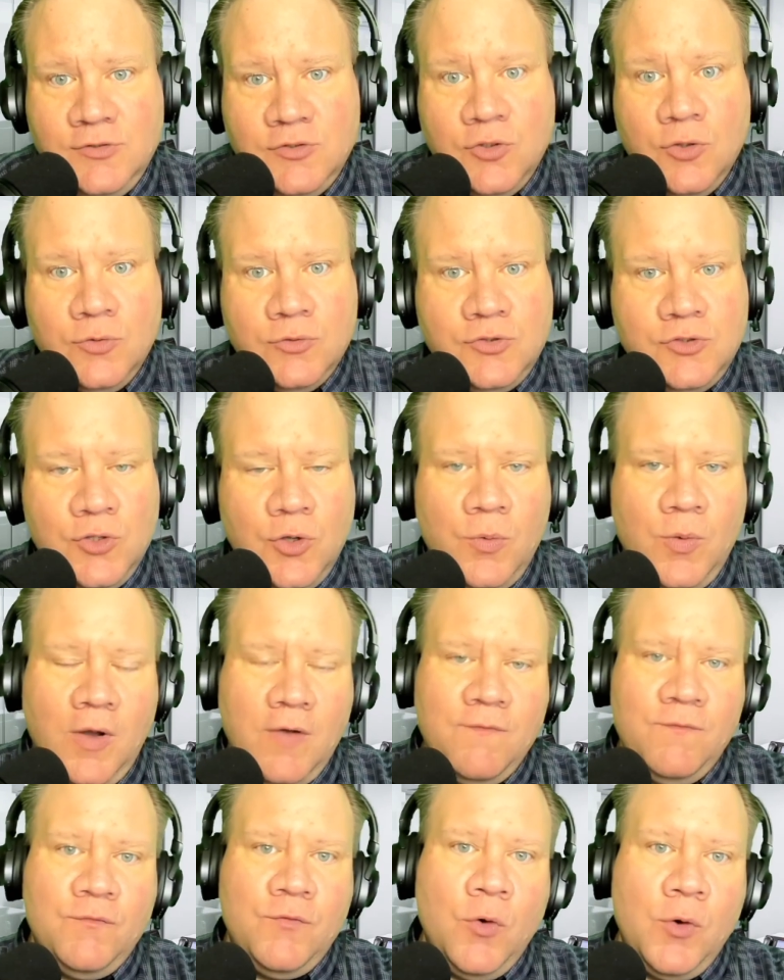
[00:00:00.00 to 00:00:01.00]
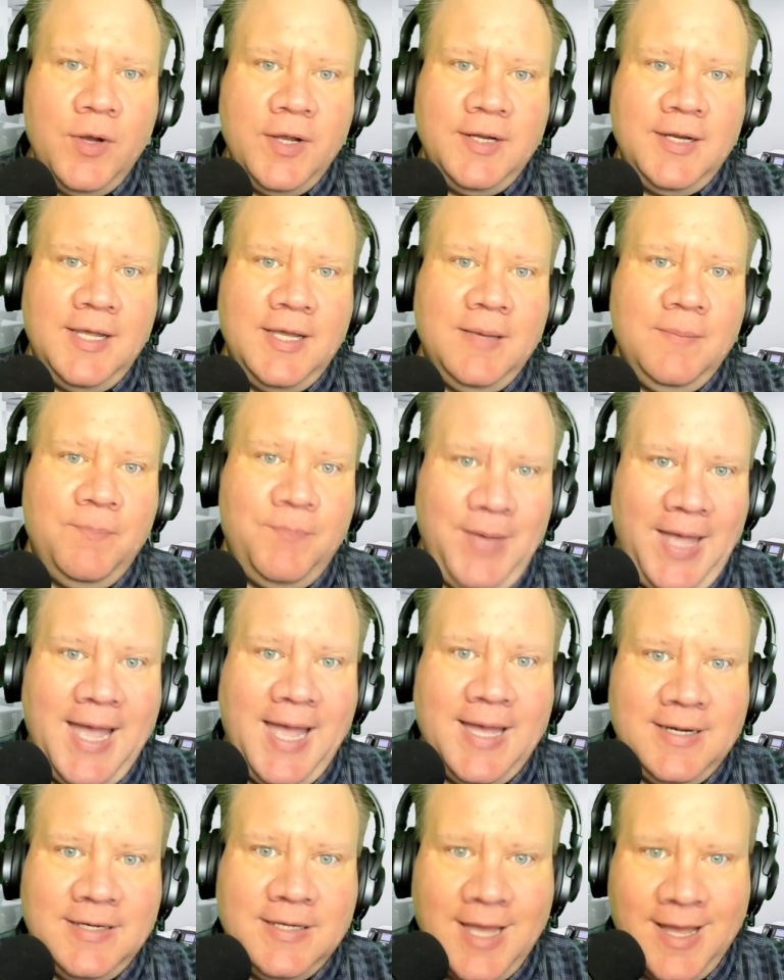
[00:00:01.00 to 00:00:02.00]
So avoiding
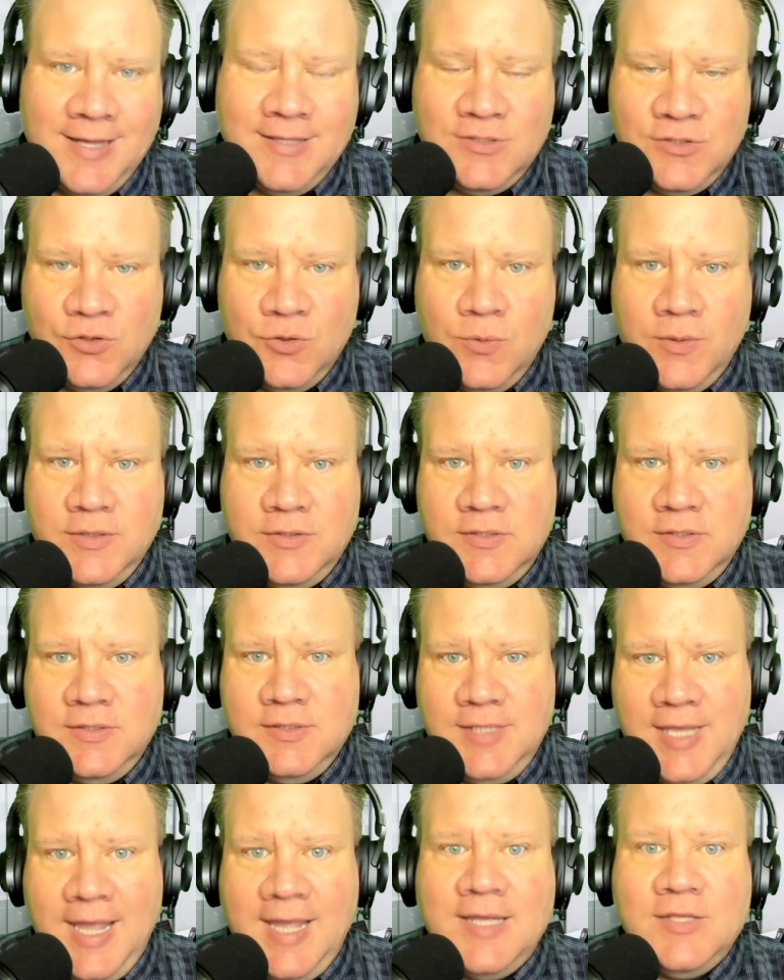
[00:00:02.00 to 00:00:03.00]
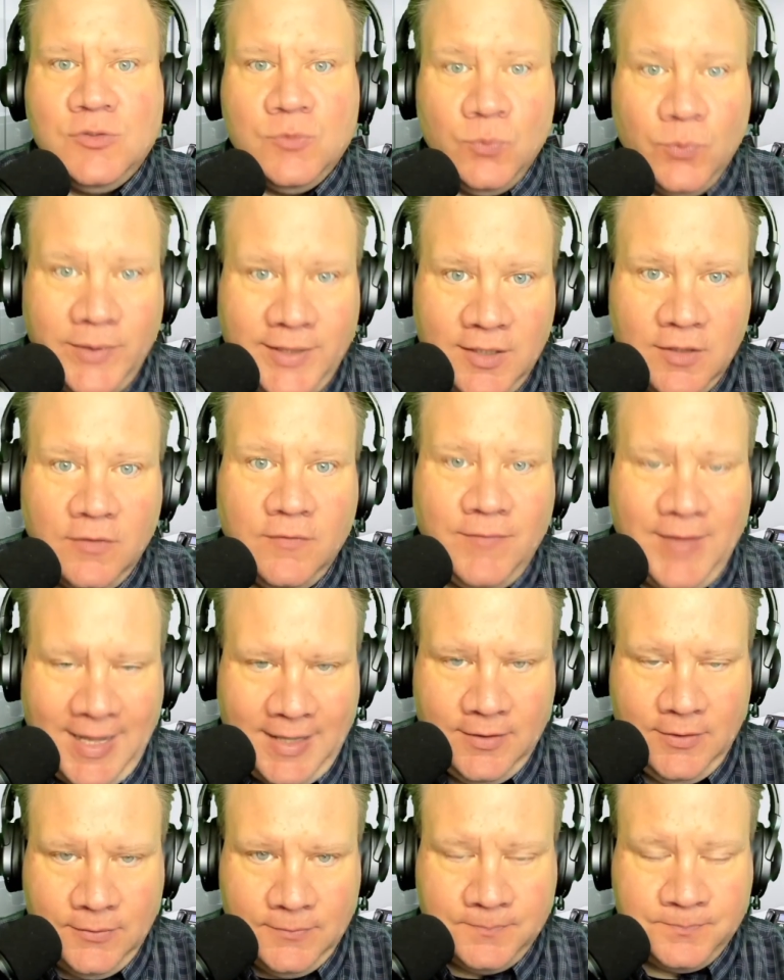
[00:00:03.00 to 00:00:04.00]
bad consequences has real
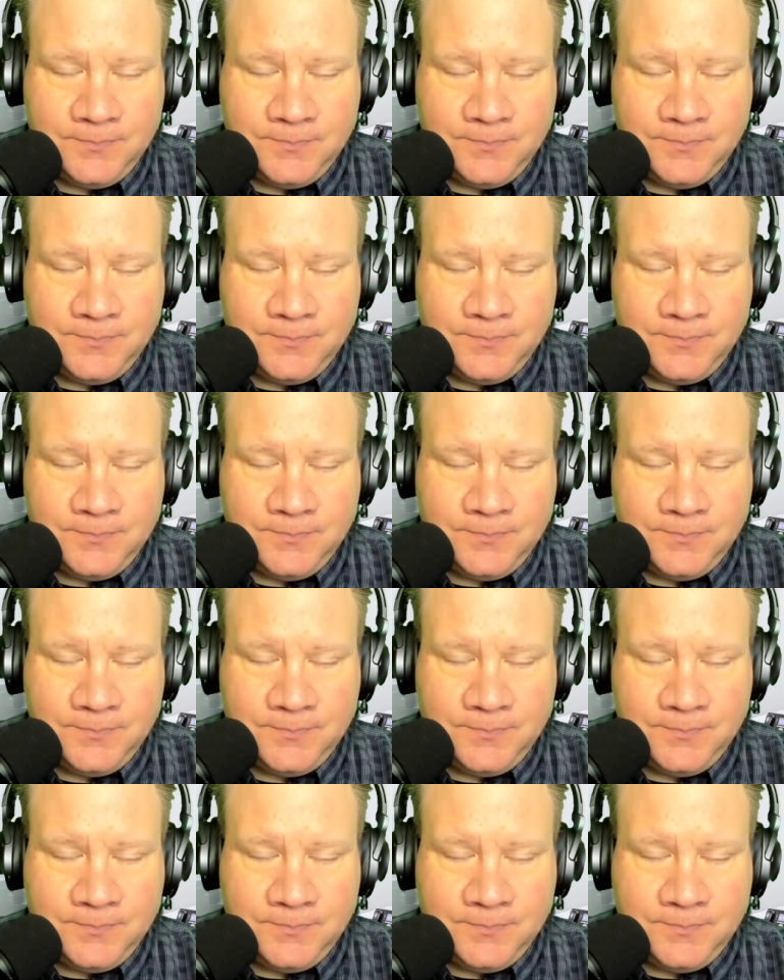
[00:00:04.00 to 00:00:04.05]
value.